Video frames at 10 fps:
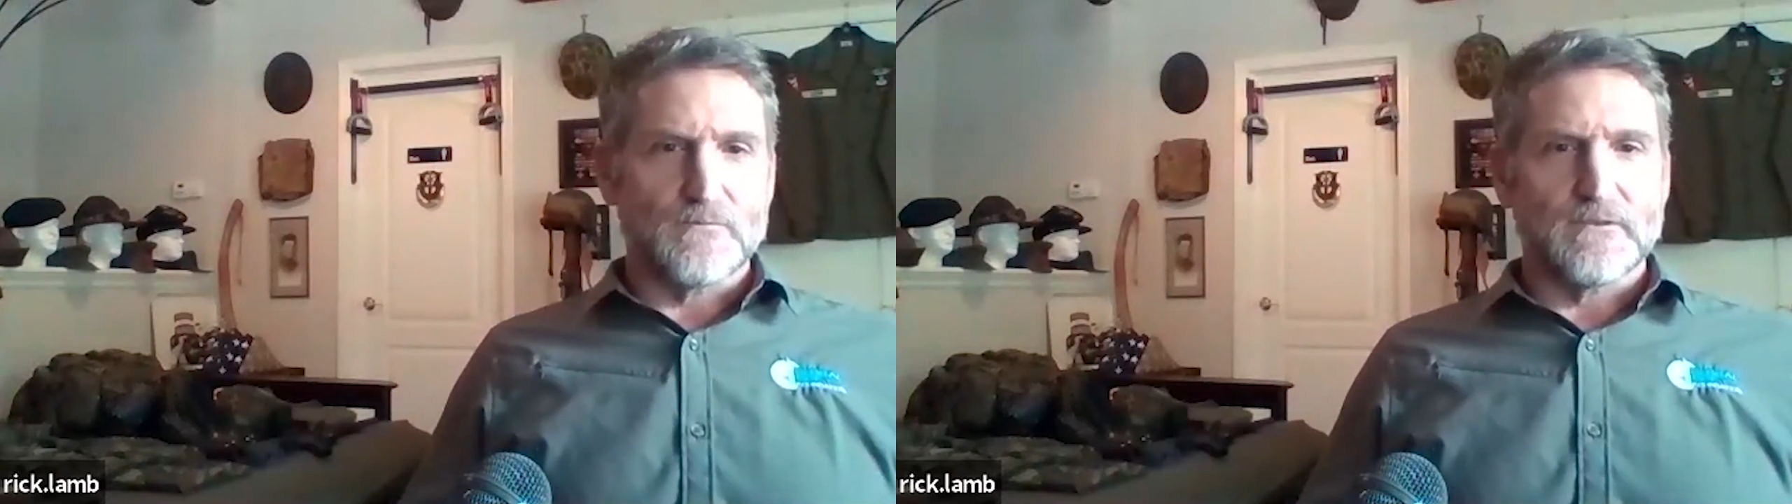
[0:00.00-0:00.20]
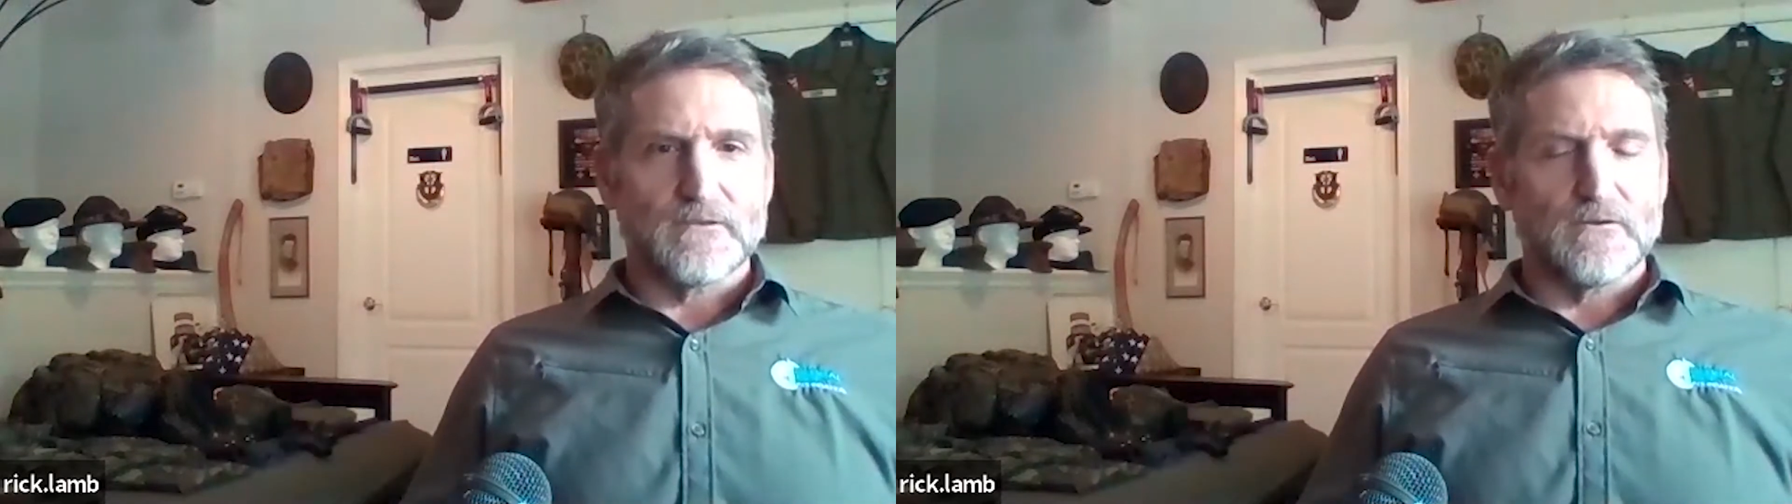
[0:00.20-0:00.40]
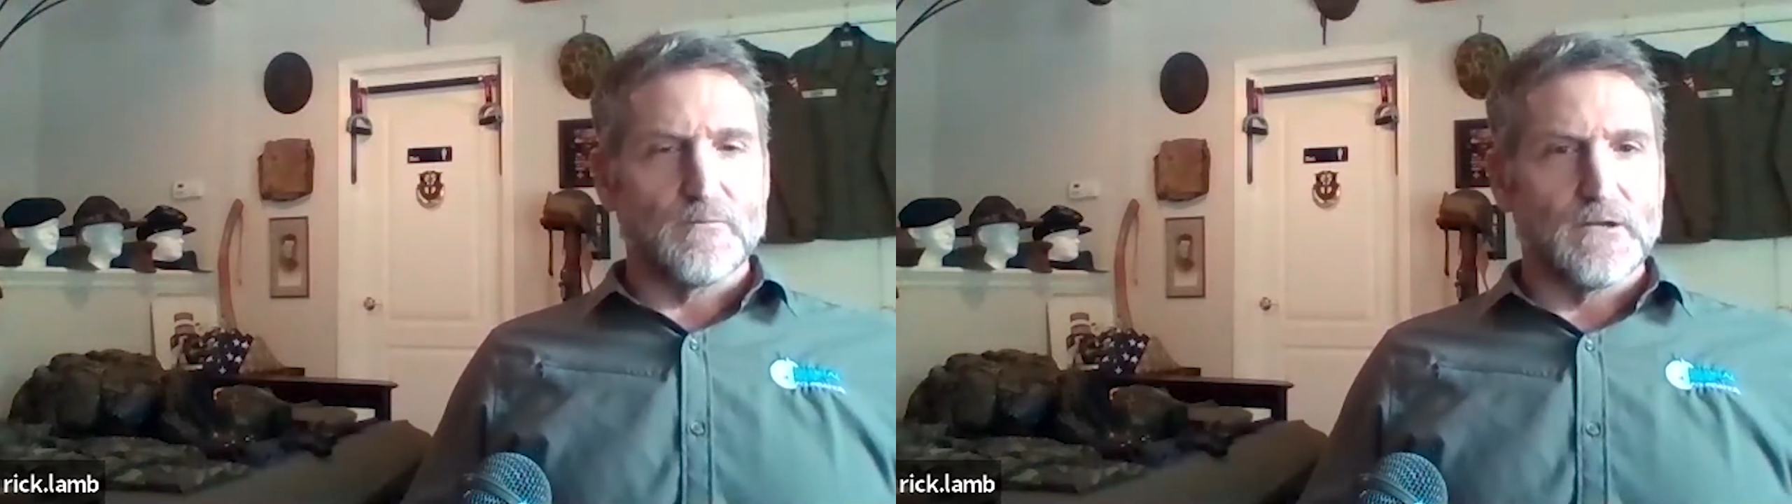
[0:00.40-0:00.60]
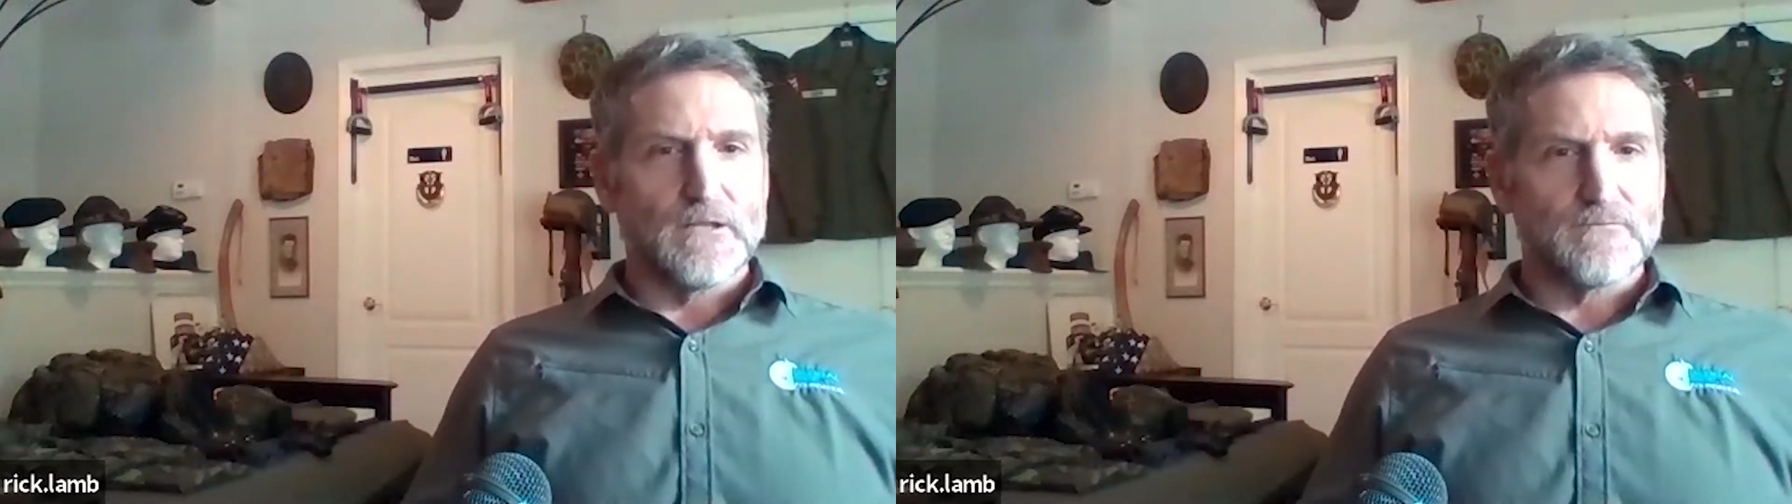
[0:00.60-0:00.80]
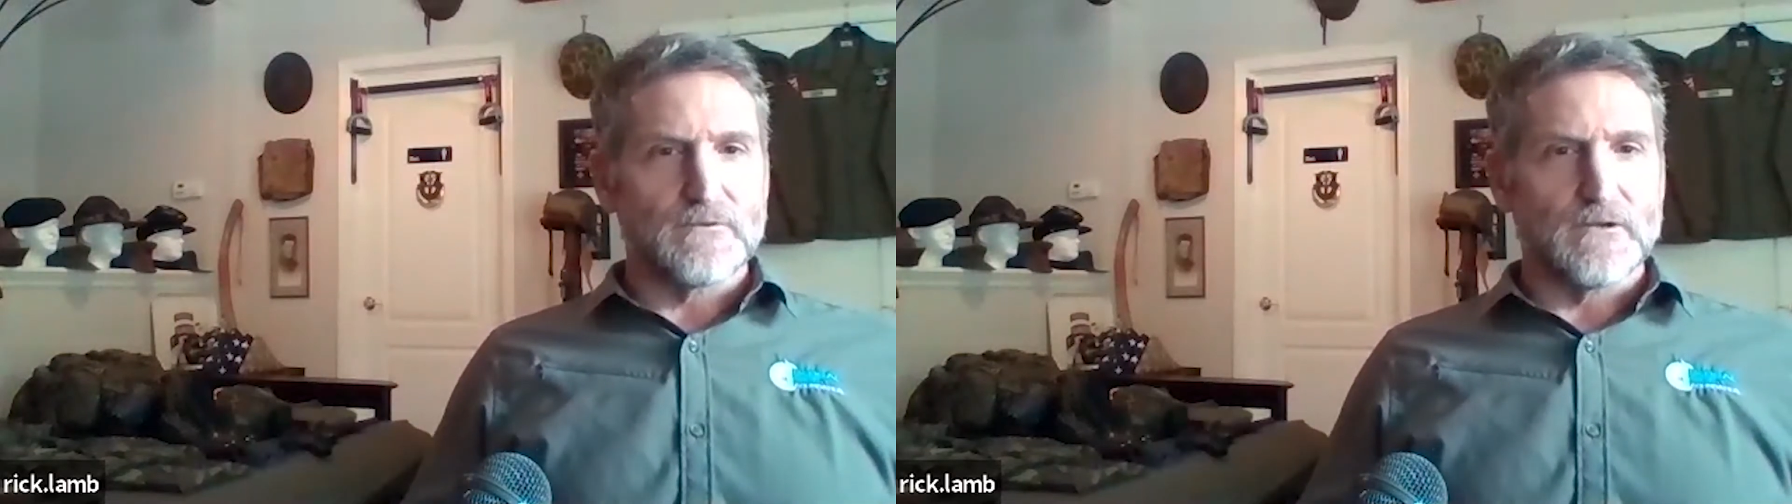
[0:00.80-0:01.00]
we think nobody
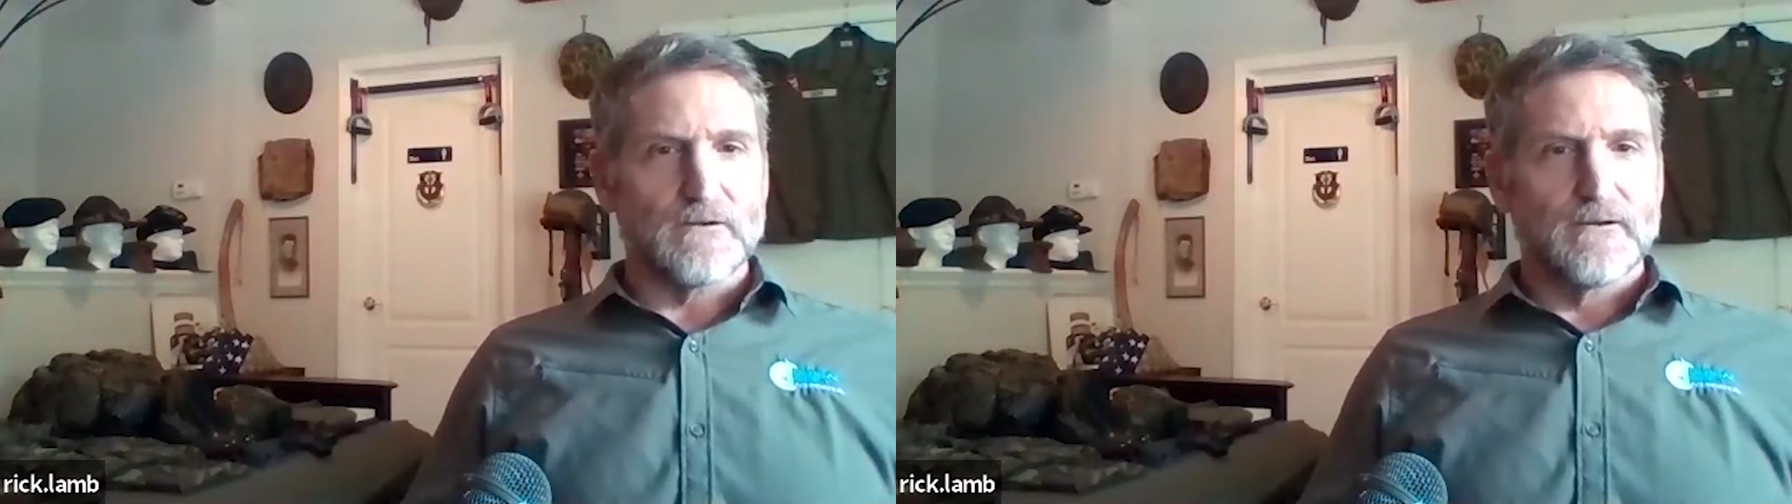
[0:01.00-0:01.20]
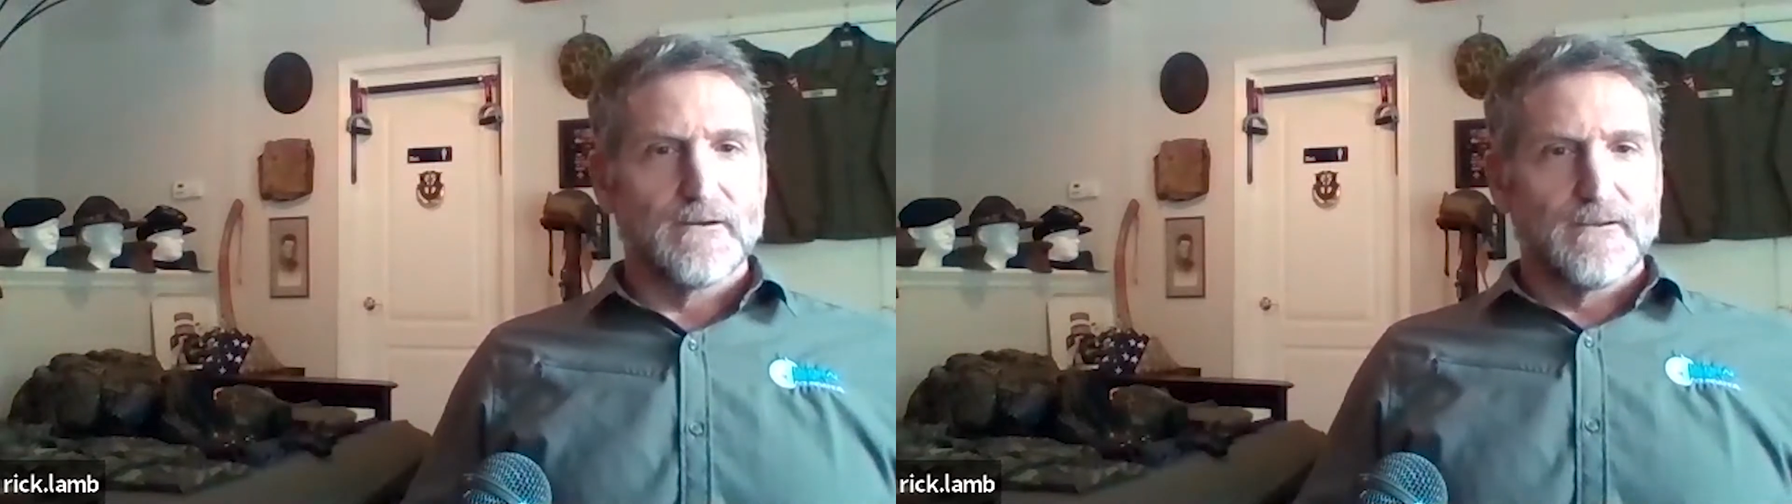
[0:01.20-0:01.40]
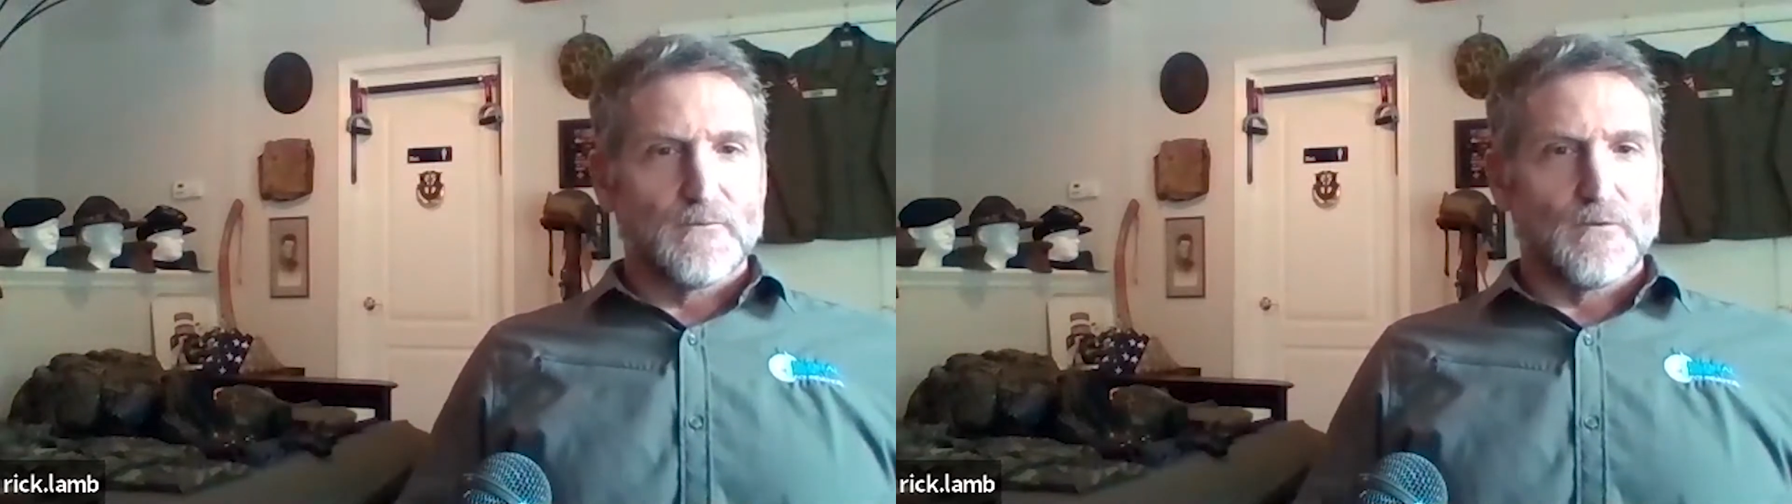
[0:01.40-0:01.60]
lives there. In,